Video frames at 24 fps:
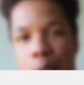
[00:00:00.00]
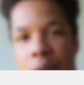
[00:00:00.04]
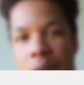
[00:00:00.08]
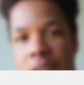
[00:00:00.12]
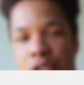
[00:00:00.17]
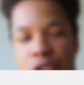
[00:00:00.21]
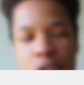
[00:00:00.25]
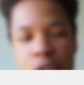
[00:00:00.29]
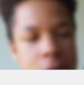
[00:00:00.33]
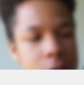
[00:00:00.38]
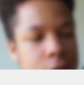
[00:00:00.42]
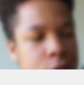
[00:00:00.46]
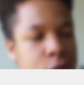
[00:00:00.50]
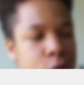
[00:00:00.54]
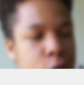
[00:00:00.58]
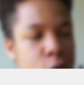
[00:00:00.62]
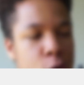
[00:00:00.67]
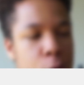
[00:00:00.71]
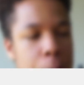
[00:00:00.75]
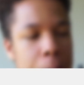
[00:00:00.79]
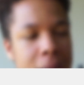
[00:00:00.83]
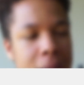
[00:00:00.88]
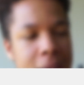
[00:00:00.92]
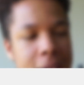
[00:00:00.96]
question. Do
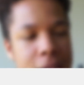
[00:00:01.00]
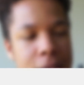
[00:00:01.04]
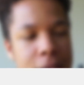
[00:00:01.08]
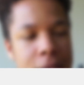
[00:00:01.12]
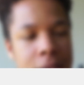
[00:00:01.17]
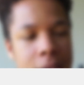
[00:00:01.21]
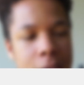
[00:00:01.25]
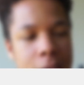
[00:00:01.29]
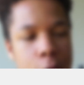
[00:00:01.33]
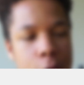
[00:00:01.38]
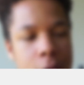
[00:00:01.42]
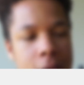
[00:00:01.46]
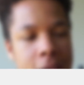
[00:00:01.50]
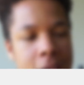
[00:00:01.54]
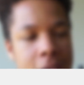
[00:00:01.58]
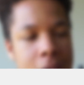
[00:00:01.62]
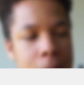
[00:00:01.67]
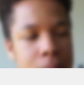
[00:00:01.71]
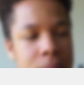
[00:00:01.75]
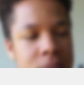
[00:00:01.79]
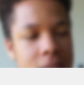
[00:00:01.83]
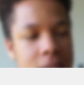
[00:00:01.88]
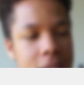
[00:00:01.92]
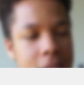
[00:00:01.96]
you play video
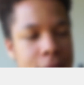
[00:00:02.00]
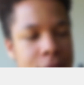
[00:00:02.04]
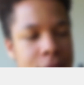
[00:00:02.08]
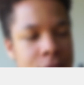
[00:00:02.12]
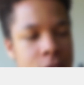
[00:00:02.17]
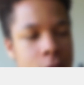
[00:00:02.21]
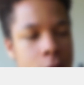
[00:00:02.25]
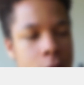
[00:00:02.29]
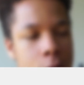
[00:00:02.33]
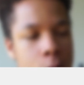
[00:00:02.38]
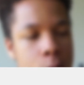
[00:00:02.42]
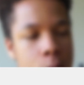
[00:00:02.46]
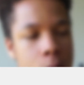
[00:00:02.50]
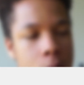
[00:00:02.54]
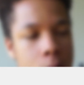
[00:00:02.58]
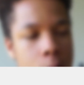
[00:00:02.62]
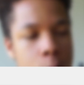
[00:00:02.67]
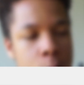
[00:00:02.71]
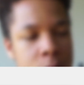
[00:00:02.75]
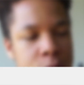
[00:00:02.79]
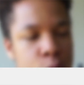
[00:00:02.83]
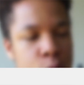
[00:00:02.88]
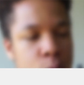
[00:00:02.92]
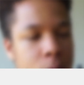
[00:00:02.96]
games? If so,
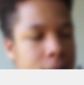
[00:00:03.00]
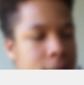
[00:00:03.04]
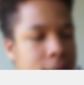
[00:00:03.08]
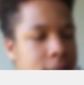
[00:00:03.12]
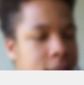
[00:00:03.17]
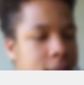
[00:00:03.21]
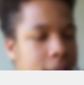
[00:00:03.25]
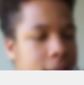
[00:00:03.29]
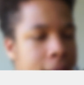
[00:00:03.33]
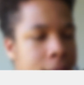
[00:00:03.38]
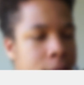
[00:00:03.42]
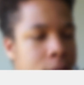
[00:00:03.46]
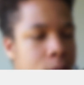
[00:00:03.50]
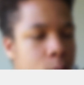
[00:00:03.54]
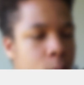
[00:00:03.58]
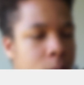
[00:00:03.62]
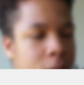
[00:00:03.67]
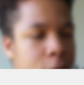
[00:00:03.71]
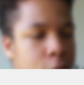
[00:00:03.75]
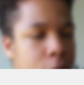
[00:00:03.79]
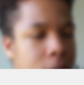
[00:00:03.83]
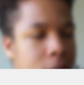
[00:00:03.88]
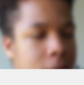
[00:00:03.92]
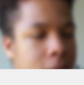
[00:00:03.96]
which ones? And
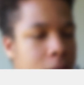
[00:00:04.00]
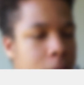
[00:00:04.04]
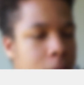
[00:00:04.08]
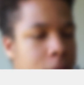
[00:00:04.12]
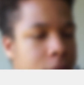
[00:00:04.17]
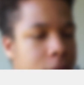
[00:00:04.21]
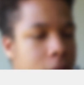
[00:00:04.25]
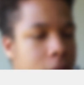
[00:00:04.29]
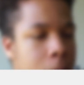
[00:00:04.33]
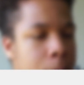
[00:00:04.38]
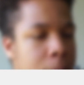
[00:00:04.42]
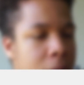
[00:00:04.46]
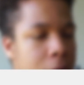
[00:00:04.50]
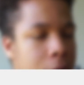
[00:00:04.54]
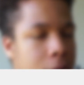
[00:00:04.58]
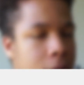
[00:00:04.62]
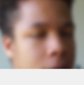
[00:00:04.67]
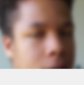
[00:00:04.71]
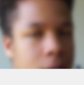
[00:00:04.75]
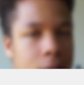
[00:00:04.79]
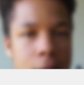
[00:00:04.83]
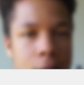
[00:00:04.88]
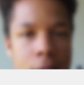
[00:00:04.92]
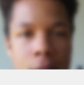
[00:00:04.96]
what do you think of
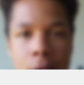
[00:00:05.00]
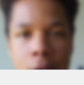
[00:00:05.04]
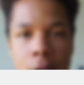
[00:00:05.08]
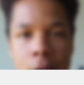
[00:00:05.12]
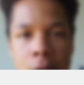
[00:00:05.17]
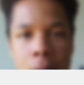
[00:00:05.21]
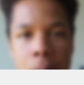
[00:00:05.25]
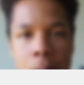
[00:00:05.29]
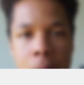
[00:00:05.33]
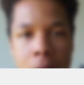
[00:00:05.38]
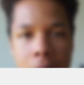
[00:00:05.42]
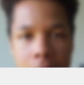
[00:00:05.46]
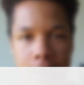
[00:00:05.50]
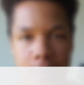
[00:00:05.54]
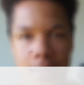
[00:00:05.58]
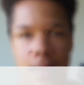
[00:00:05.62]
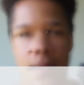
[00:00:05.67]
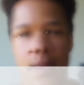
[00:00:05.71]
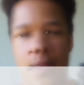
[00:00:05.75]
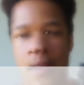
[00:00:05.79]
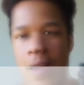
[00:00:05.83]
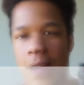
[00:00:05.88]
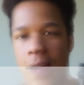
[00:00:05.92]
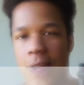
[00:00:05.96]
American third
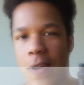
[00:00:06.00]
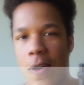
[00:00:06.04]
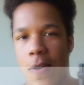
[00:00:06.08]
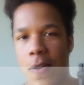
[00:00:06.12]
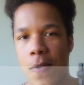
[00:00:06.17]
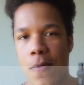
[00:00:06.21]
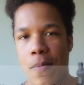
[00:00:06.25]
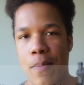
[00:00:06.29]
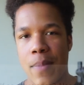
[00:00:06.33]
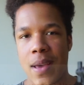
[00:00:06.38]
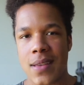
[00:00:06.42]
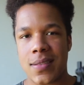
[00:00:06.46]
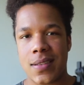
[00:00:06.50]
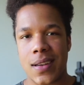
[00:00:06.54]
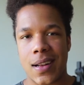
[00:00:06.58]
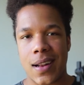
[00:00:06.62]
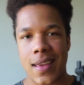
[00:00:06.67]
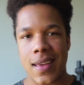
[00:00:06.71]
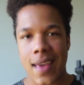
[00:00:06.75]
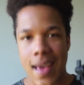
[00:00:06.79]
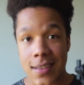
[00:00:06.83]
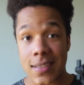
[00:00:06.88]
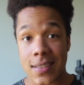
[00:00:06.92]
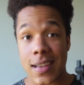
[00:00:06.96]
parties? So
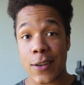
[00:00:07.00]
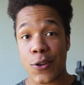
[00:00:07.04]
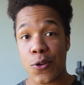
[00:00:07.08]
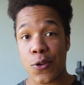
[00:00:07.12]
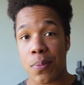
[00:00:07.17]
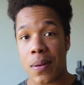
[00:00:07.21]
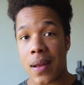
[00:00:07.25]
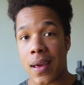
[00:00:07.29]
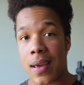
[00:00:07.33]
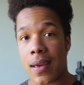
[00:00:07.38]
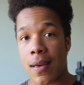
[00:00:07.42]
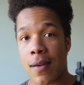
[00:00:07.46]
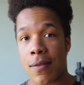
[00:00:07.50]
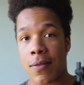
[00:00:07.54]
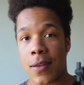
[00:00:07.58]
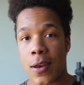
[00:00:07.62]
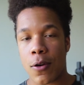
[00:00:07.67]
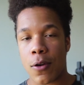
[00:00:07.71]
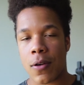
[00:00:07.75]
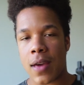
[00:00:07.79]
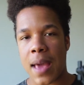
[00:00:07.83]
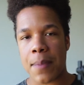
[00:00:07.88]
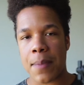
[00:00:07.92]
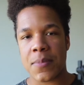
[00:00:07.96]
basically, yes, I do play
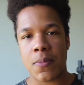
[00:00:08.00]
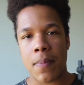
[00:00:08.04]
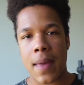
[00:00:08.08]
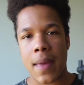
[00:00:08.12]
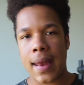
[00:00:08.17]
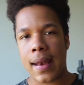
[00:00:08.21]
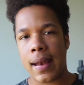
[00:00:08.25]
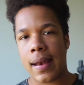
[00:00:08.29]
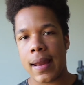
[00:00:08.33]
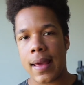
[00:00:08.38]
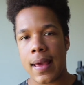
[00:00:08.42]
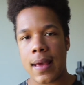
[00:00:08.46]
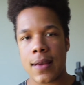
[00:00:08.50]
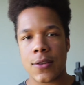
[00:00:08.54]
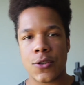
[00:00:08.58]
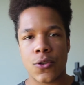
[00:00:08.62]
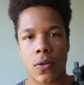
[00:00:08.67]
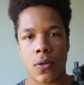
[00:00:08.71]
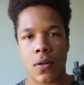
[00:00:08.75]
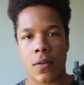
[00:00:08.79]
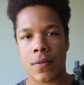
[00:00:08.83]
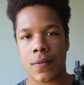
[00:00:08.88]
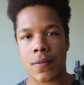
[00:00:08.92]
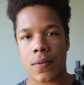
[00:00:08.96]
video games, mainly
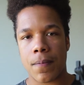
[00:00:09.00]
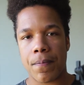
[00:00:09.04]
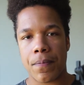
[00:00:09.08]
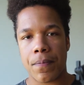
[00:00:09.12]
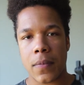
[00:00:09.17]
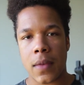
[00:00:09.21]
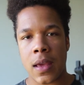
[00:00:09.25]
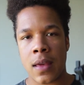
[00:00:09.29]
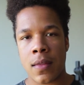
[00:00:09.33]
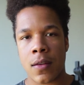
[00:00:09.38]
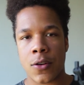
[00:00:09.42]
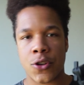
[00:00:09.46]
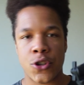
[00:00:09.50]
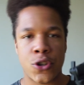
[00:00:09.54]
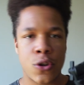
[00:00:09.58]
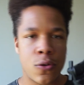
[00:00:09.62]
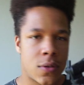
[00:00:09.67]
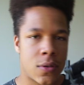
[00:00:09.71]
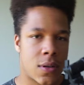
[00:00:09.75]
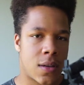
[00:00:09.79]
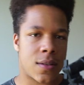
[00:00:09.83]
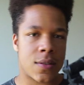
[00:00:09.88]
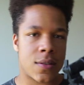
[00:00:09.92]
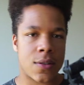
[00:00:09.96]
sort of either
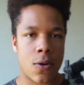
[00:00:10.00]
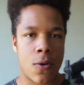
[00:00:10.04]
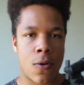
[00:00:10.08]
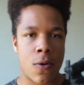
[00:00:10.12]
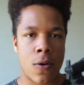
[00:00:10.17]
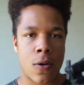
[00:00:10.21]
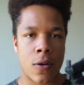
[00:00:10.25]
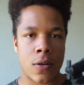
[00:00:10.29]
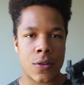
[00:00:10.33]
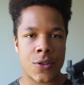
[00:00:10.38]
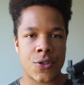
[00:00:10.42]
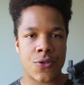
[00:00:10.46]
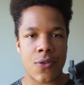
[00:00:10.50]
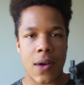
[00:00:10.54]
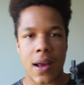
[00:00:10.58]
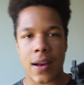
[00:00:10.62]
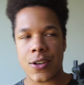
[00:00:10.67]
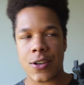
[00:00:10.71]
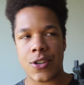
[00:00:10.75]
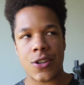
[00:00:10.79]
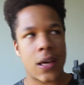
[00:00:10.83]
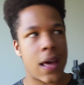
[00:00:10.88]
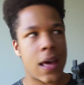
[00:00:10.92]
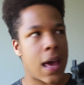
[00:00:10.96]
shooters or
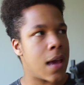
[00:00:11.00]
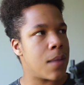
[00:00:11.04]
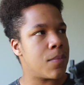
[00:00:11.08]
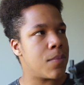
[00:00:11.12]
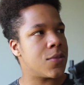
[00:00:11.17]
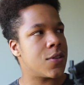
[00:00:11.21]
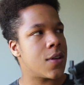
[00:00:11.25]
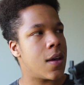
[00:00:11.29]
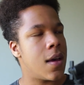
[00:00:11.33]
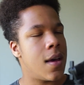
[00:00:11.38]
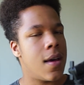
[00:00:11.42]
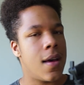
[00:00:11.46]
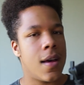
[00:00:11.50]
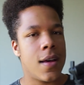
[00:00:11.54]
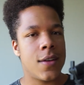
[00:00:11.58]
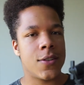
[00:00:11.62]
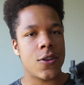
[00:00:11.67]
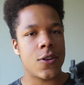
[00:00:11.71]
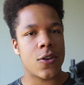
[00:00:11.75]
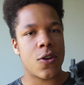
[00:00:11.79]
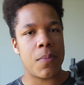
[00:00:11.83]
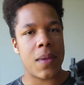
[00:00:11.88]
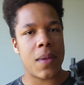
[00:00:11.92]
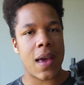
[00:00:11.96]
strategy games.
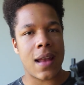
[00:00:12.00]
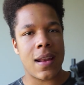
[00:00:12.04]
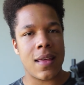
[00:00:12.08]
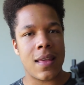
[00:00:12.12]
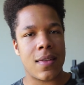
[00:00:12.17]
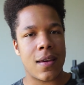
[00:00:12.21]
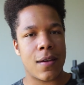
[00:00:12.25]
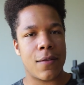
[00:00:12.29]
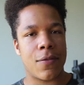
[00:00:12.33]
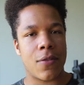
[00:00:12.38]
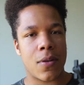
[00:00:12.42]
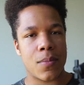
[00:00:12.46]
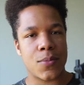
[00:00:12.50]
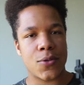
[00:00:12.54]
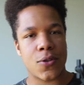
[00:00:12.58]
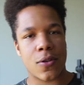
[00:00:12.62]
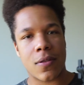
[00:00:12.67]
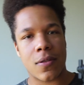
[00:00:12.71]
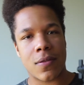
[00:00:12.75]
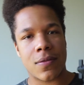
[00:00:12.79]
So it could be anything from sort